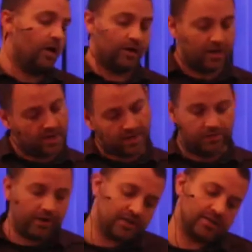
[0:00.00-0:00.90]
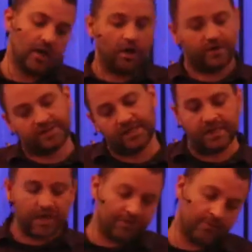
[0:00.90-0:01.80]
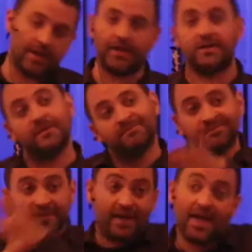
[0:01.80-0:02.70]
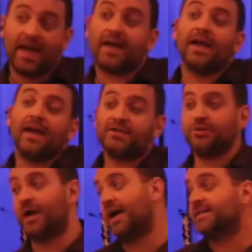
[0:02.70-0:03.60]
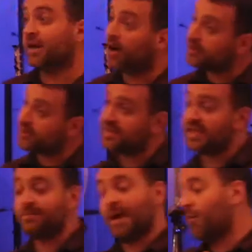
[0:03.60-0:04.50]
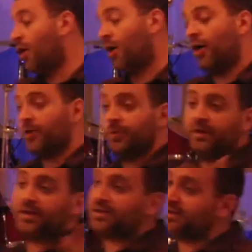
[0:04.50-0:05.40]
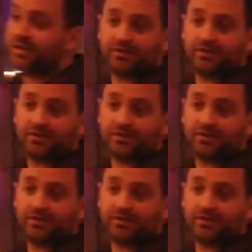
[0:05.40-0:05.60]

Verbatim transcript: our Congress, our city government. Hey, hate you guys. And also at the same time, all the religious